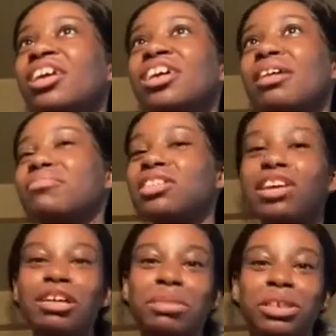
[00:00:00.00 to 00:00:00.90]
I'm
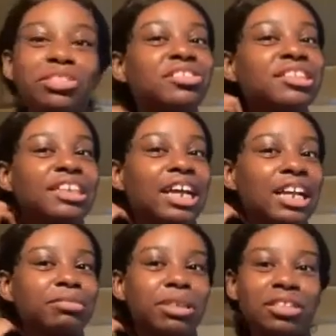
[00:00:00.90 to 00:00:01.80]
sorry, but you're just gonna have
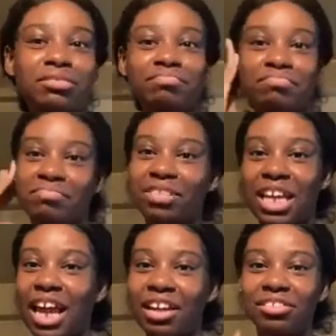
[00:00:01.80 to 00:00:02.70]
to be,
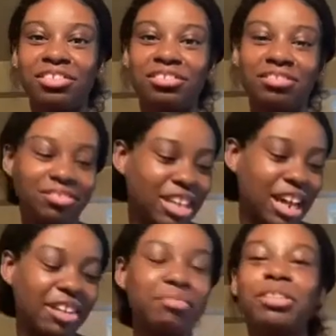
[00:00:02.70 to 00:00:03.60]

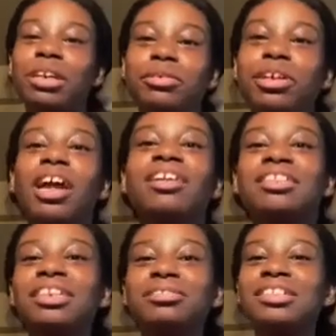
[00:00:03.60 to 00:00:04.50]
whatever. So
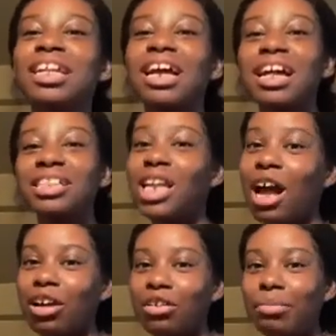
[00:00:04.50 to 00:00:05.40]
anyways, I got
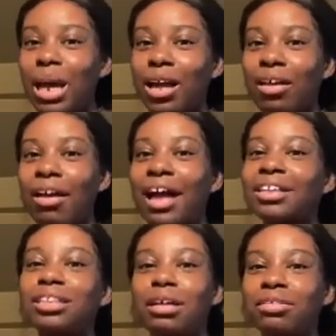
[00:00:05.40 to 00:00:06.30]
Taco Bell. I
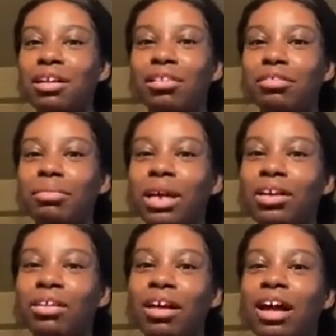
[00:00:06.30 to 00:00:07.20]
love Taco
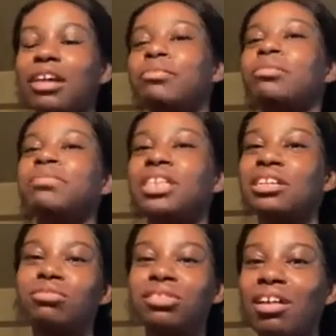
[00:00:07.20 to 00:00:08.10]
Bell. I'm
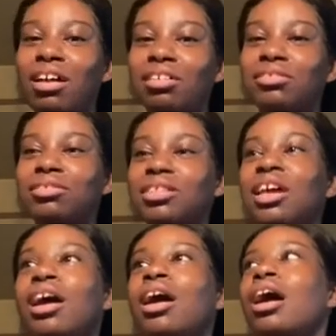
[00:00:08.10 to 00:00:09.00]
obsessed with tacos
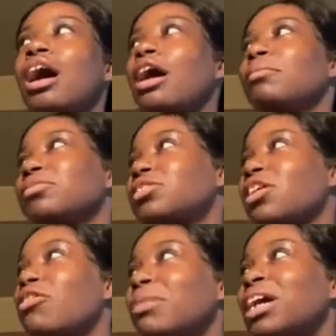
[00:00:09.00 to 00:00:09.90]

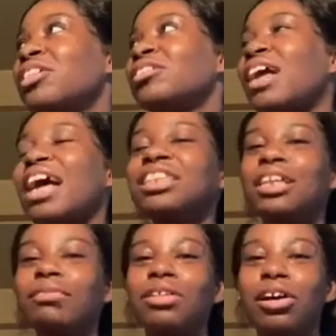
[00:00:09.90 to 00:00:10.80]
so much. I
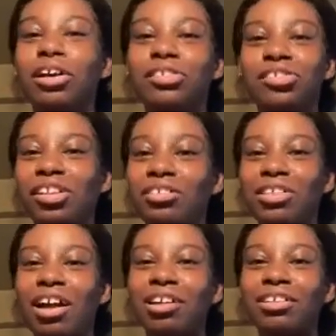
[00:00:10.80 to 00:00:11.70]
love the hard shell
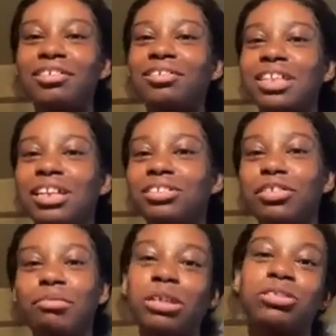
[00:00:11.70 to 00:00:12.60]
tacos. I don't know
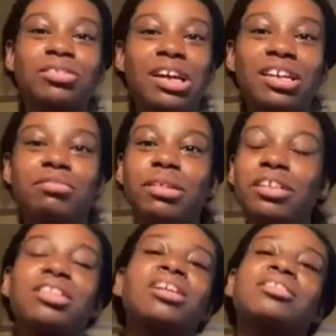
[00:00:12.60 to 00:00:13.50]
about you guys,
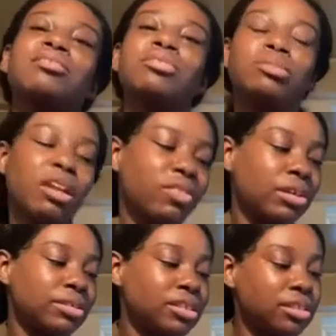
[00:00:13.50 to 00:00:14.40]
but that's one of my
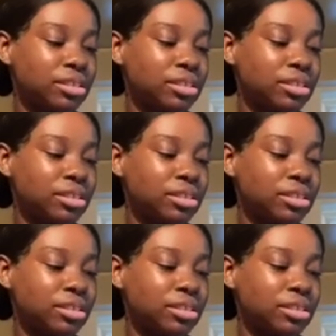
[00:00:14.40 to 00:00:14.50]
favorites.